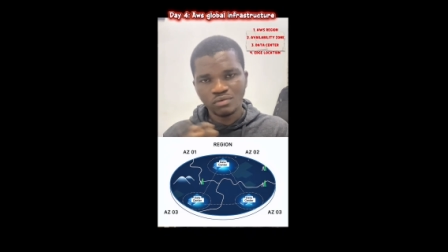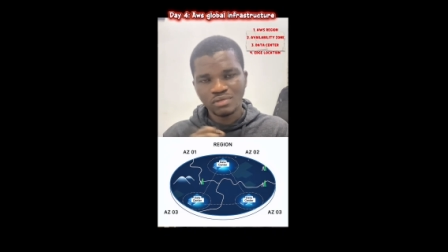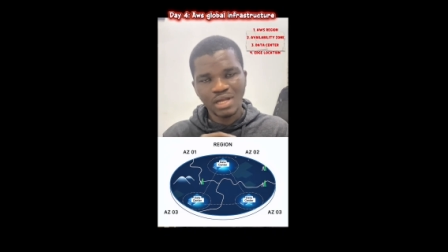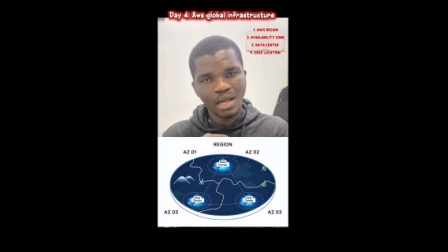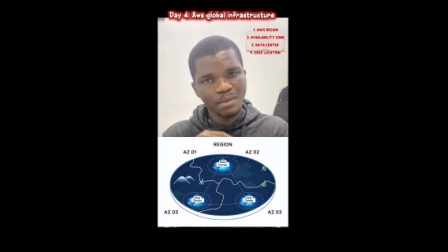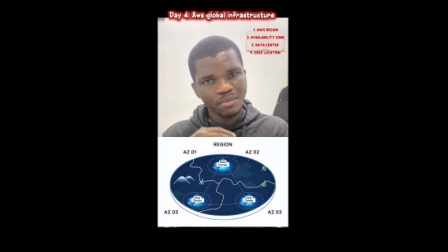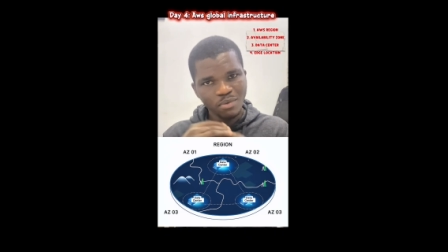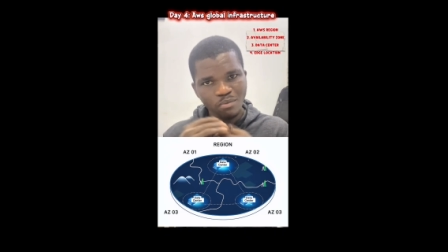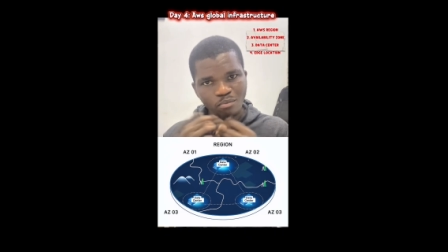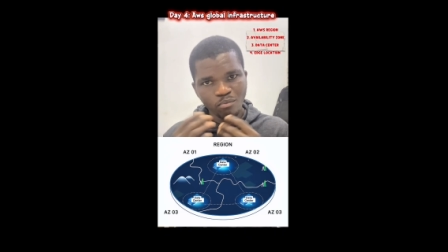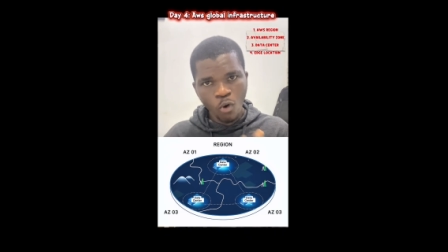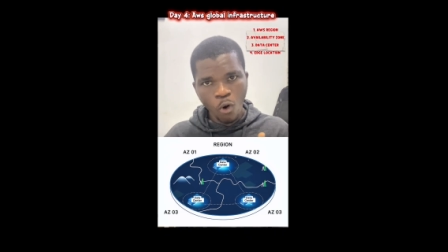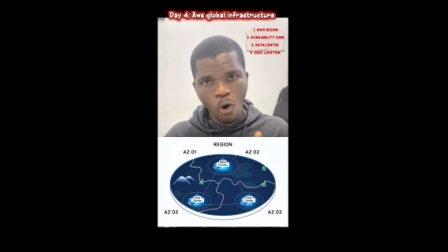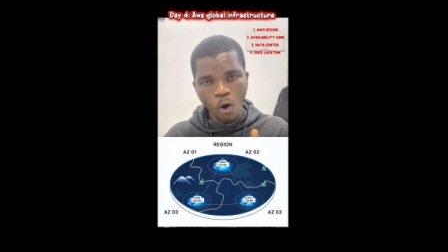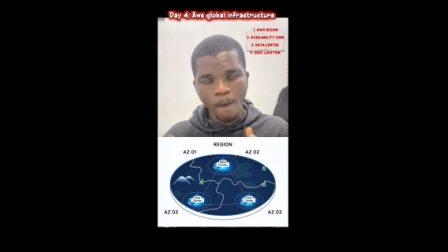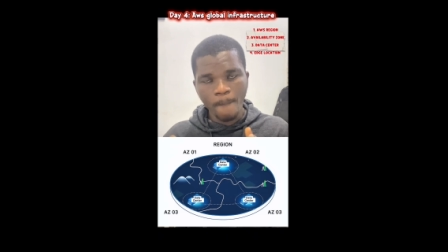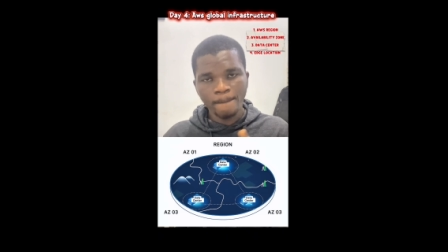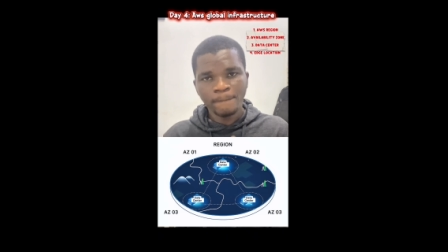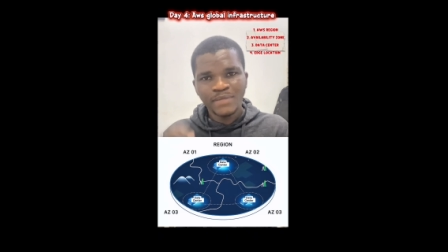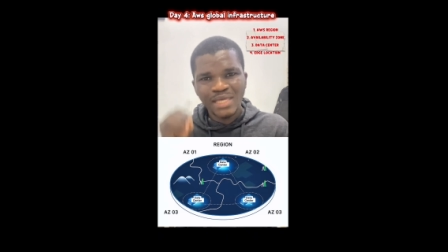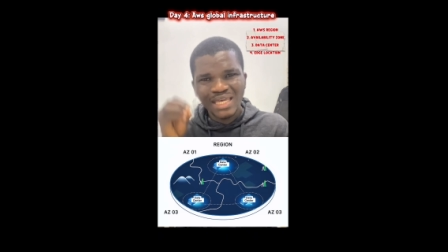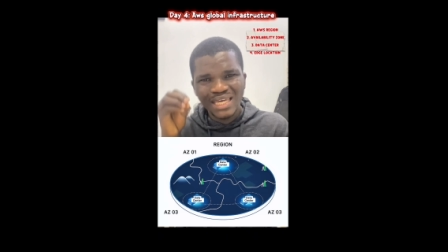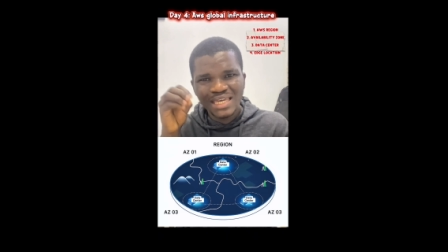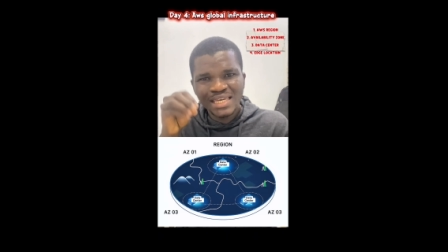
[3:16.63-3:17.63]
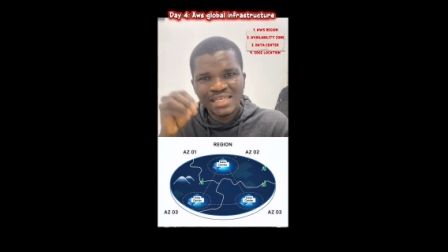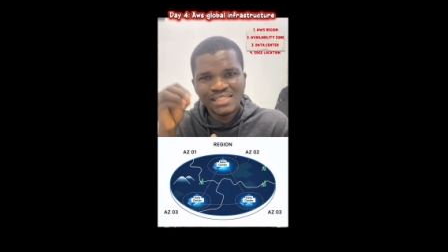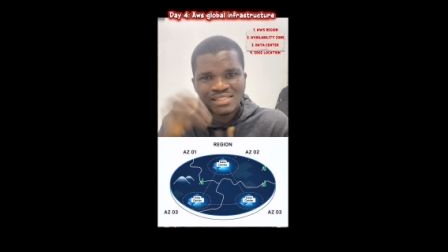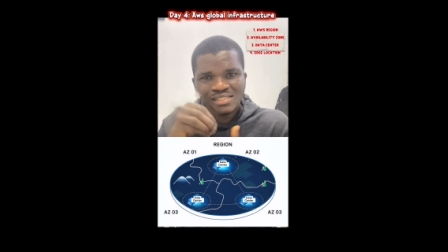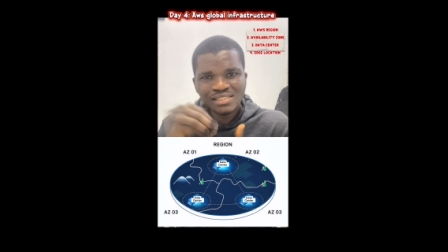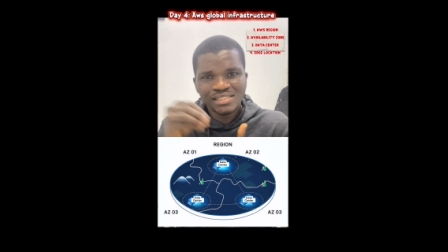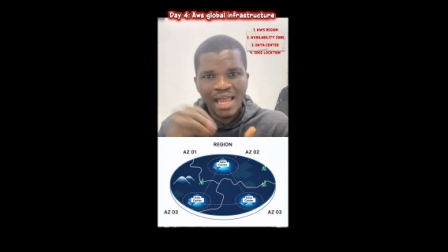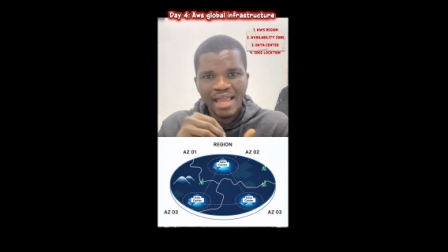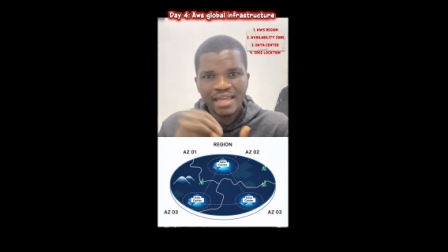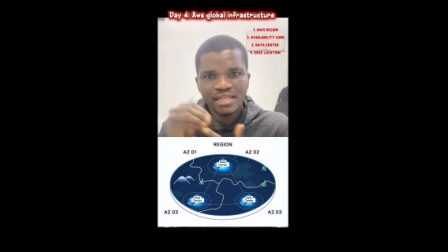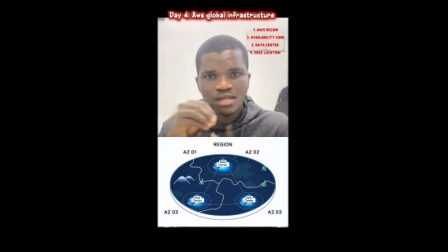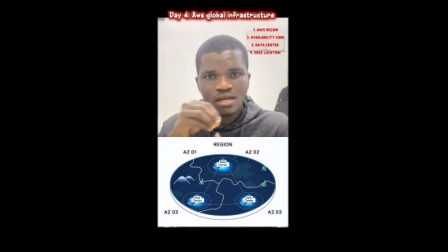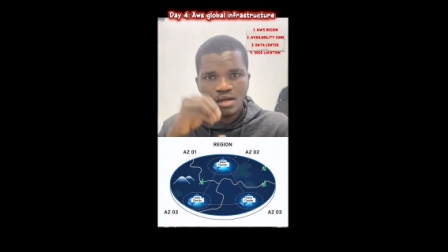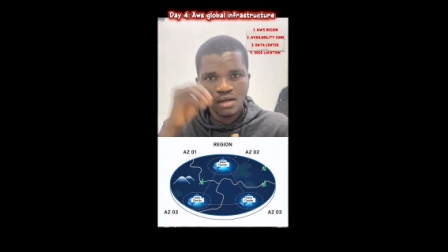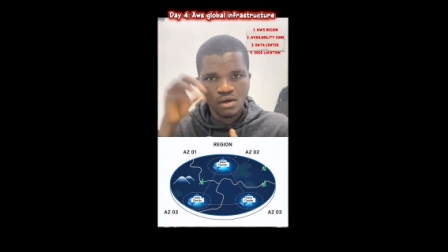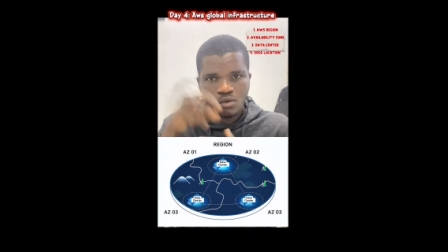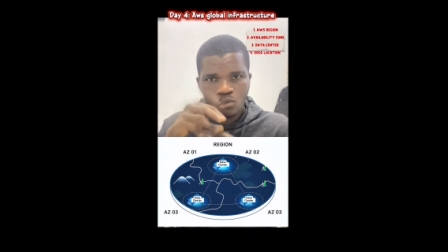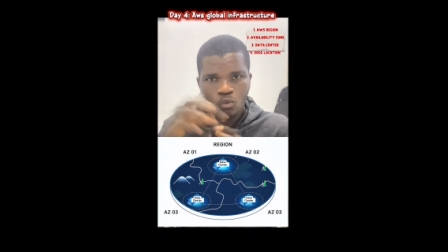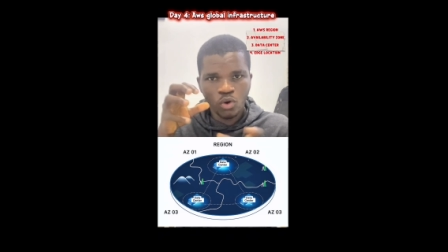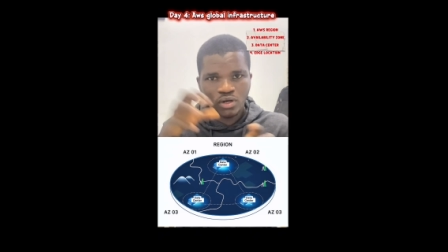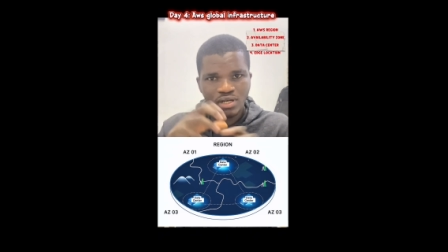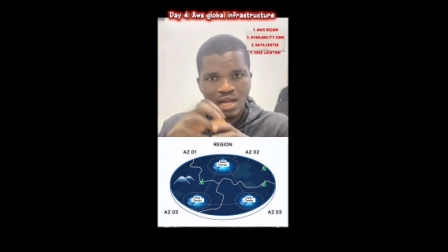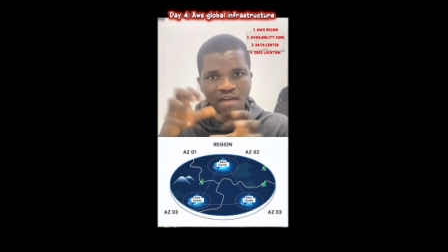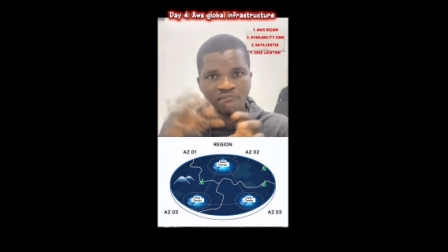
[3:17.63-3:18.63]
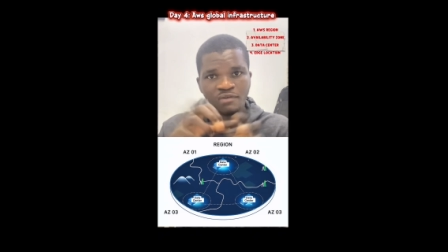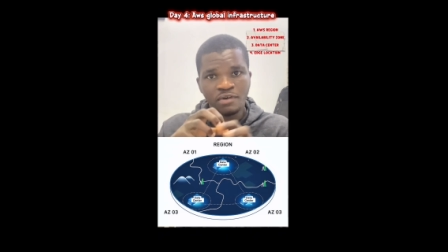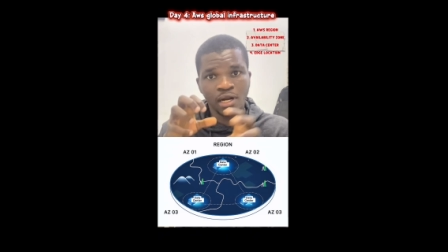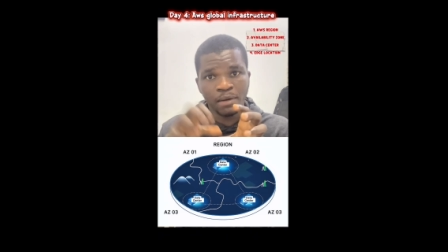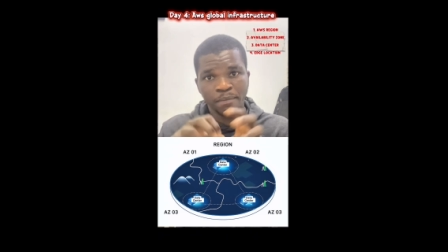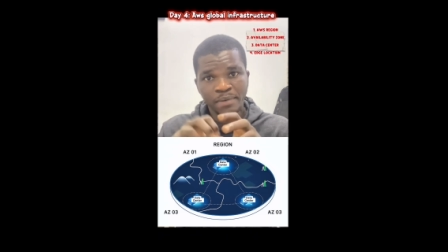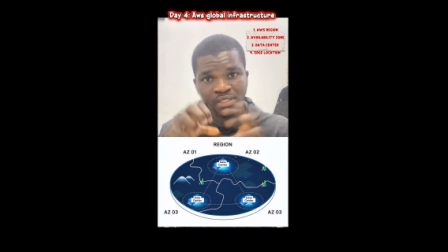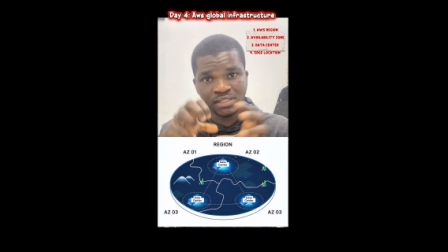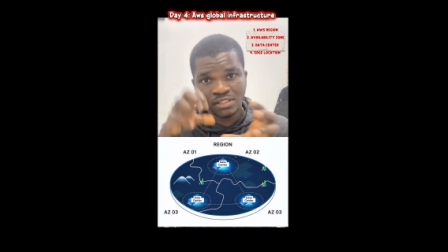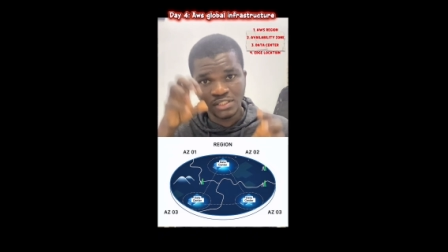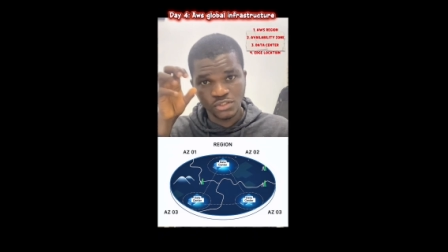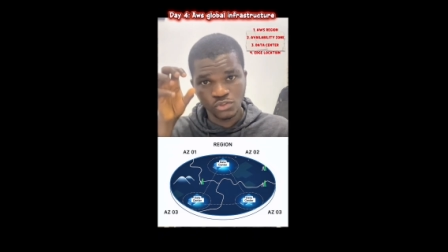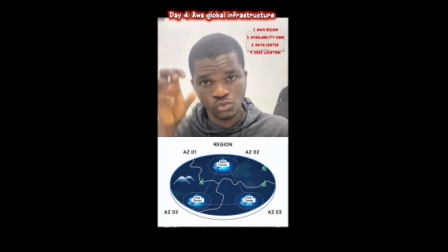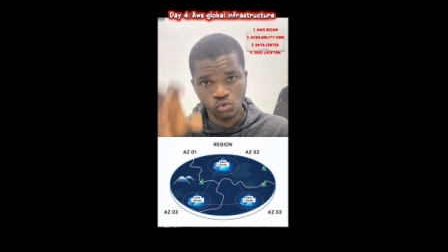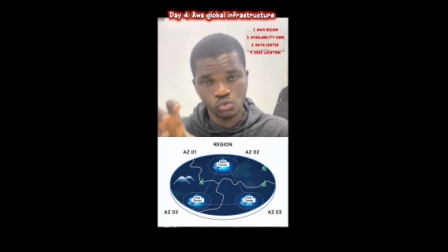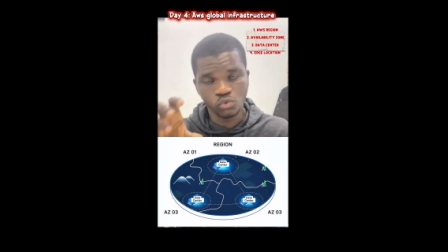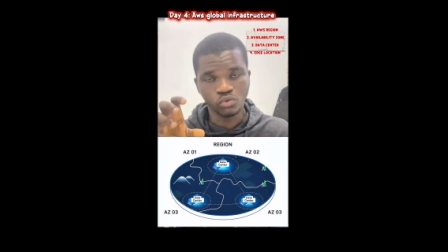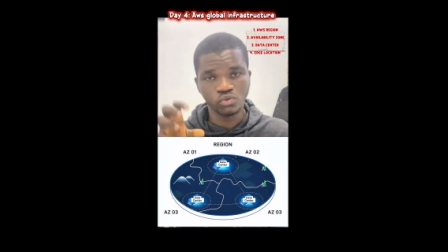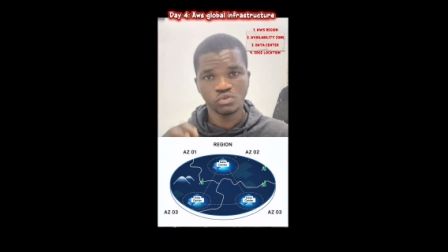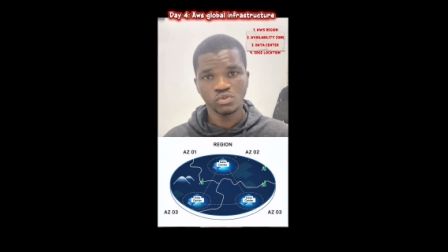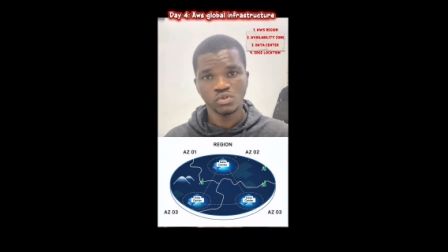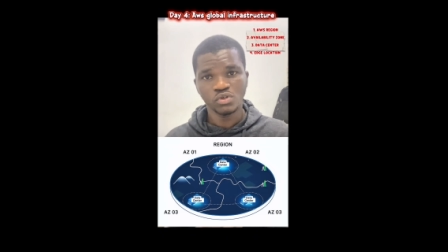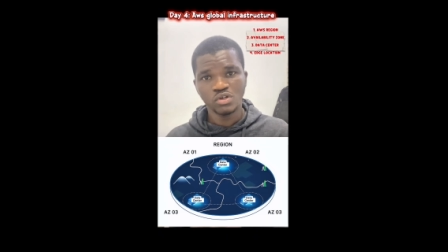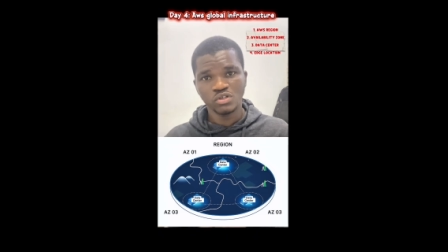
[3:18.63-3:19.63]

be more inside one availability zone.